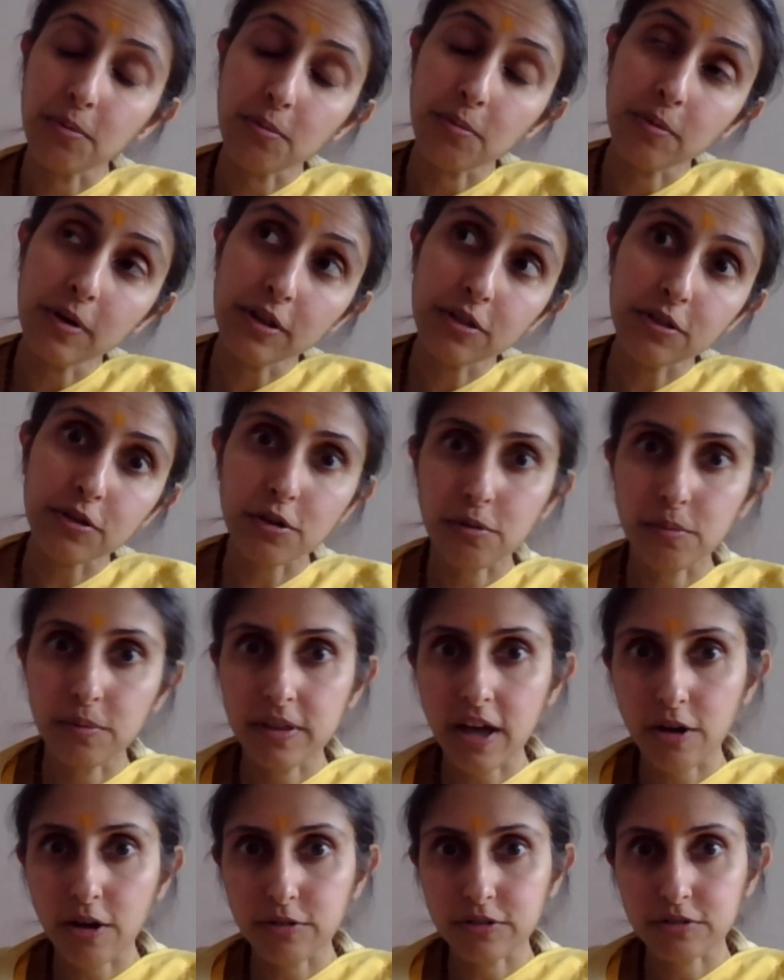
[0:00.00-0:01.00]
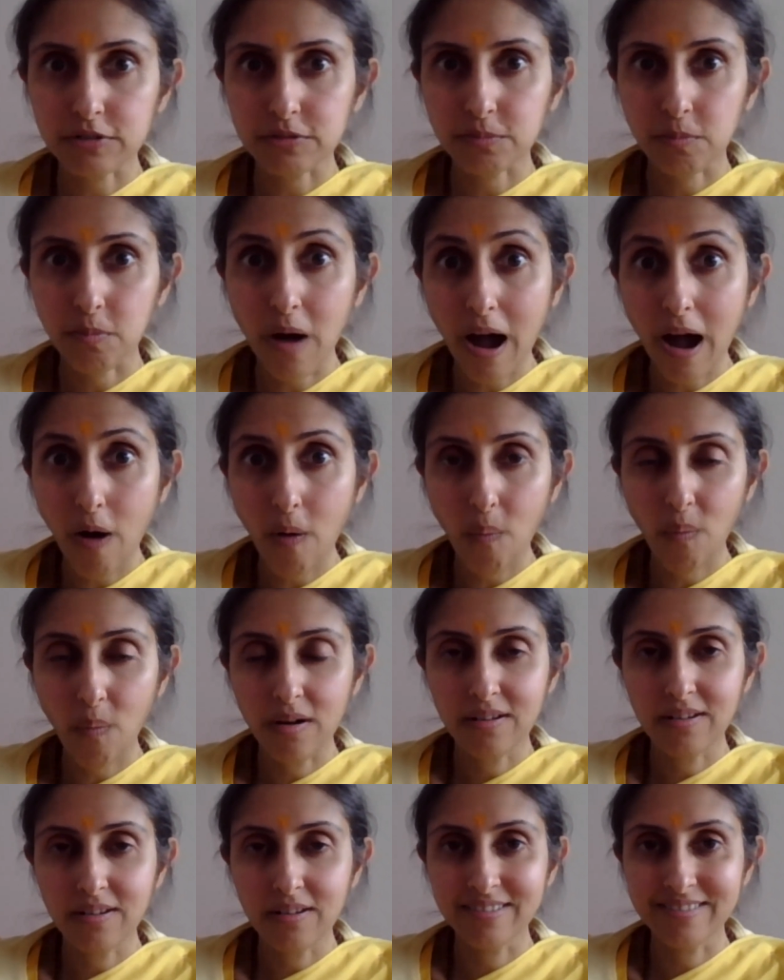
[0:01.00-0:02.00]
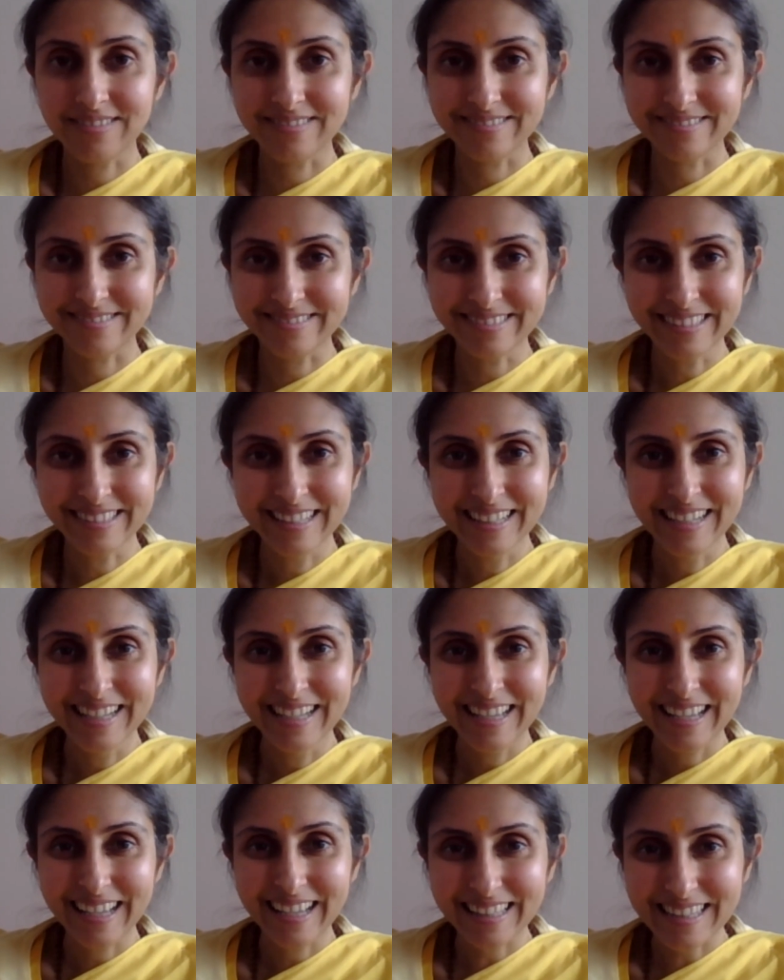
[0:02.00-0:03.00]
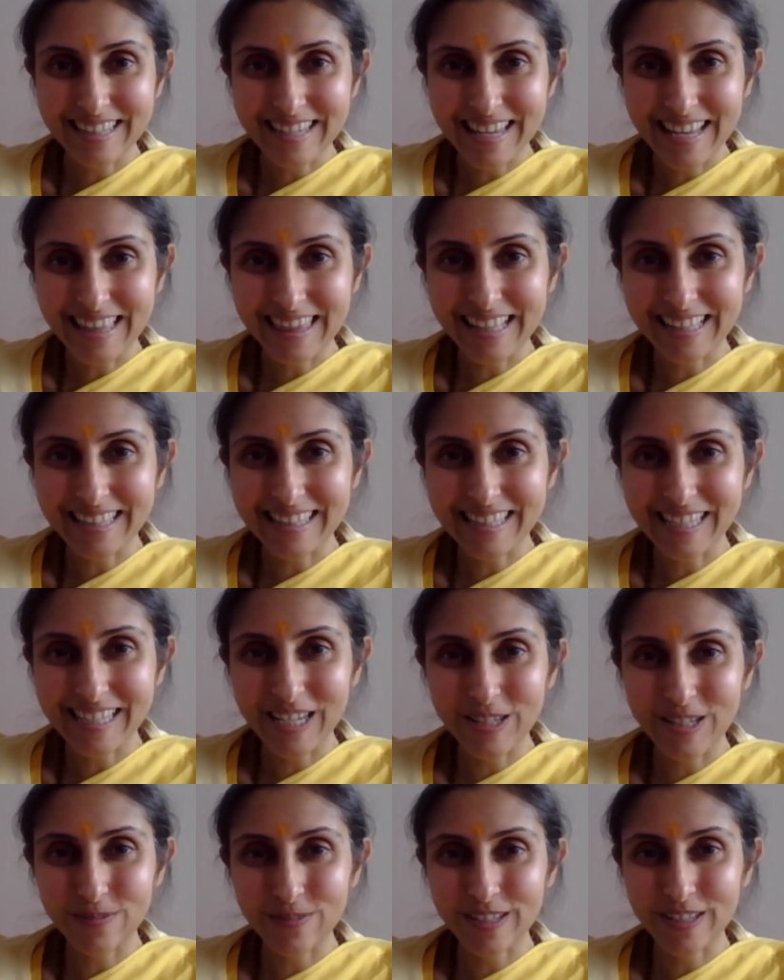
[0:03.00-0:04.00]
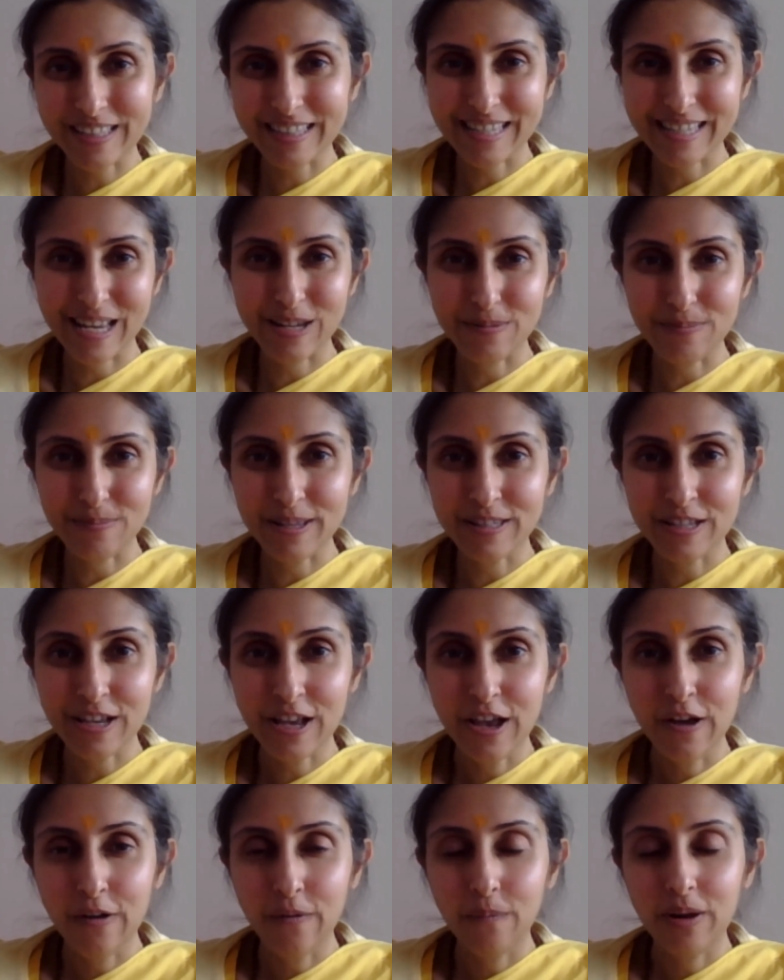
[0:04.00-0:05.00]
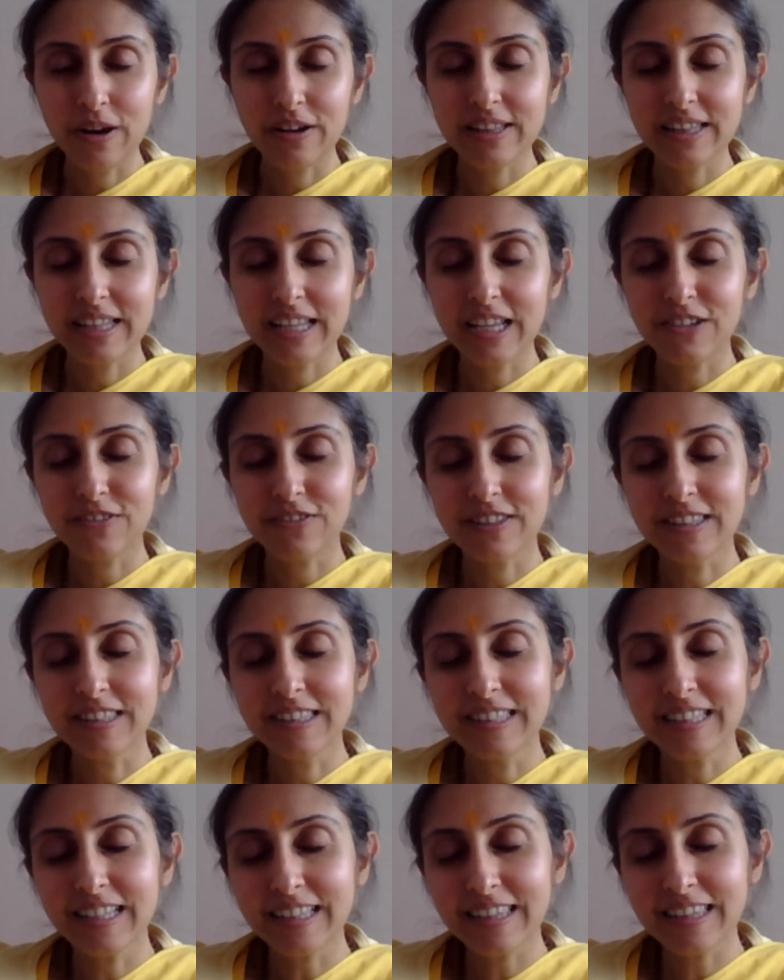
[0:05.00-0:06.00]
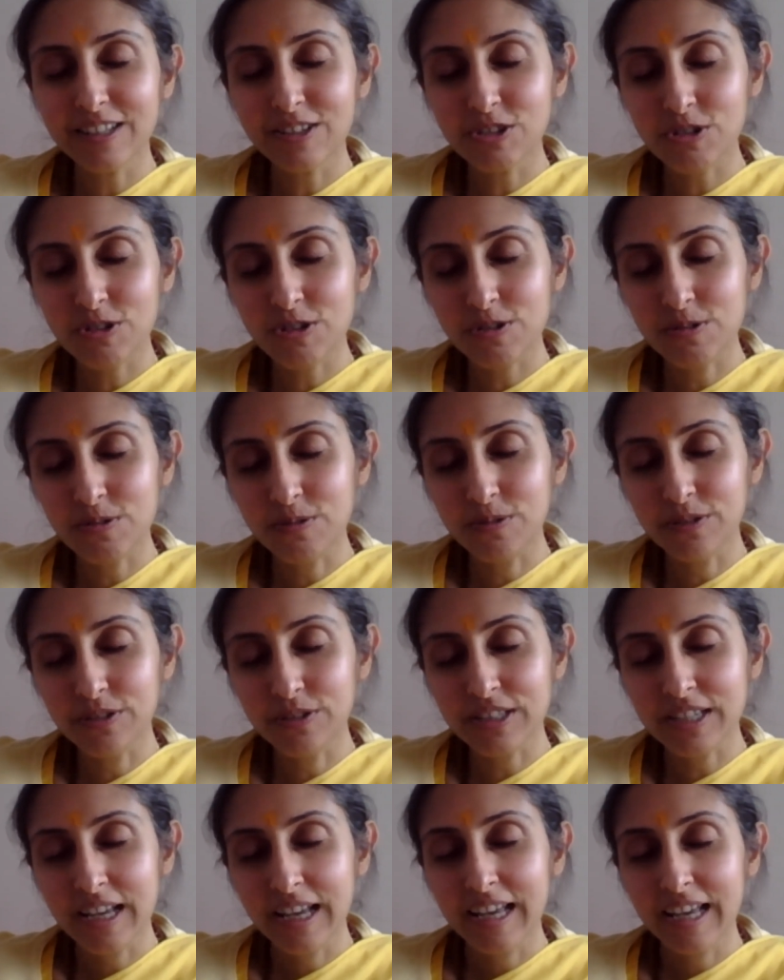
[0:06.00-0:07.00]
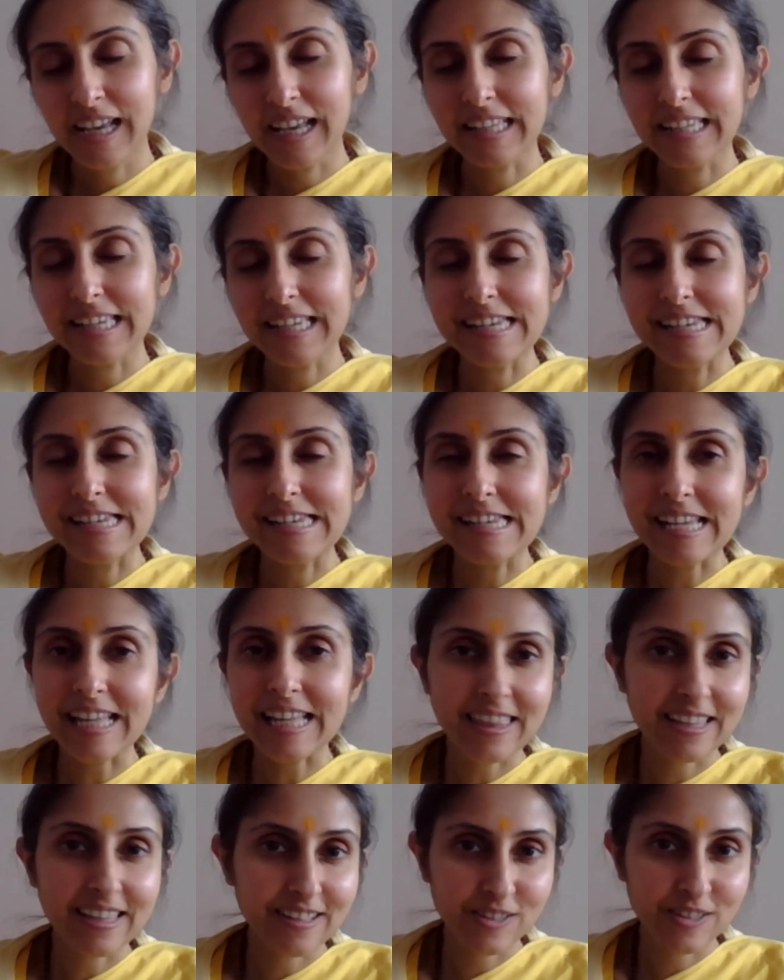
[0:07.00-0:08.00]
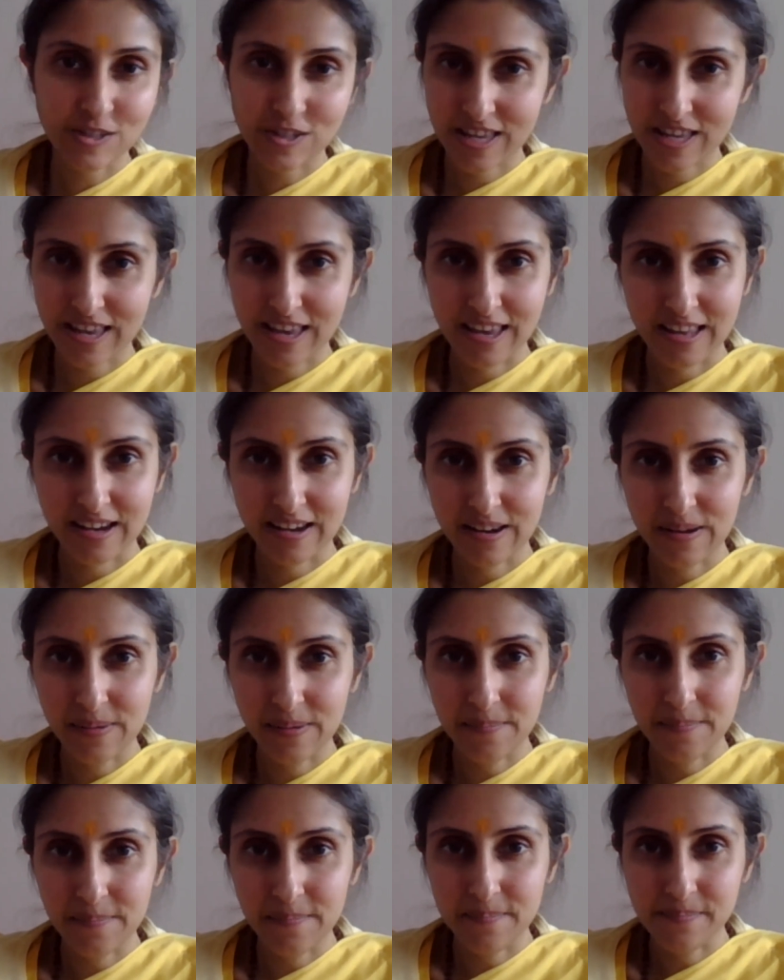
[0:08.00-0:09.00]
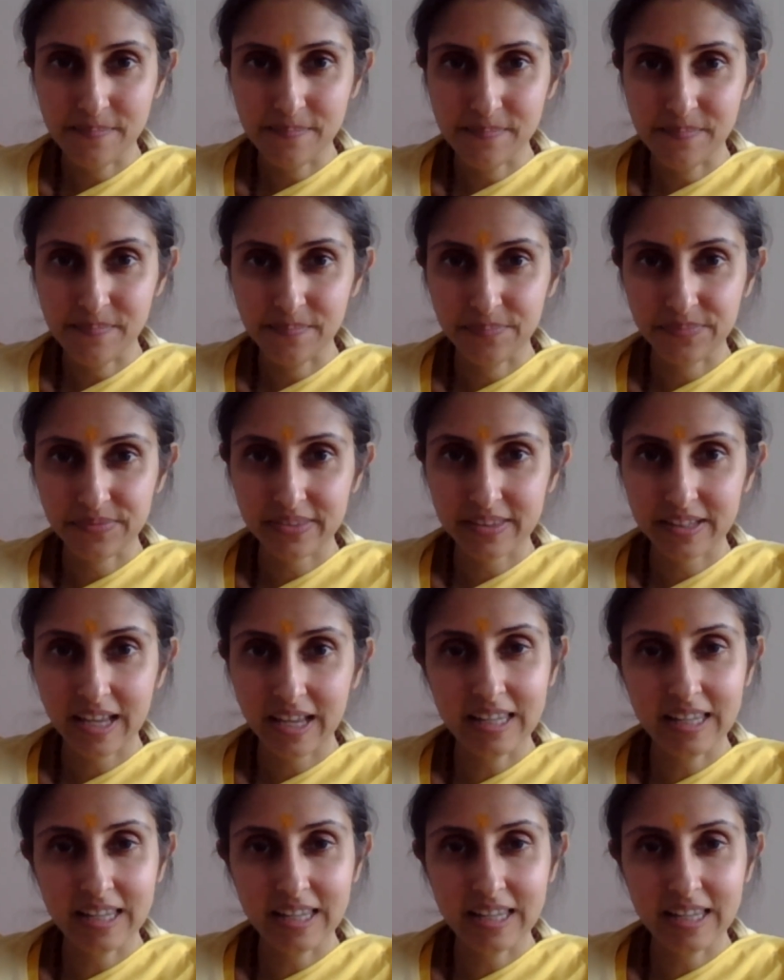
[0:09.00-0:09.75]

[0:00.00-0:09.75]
With or without? Wow. Attain that state of contentment wherein they have nothing to lose and nothing to gain.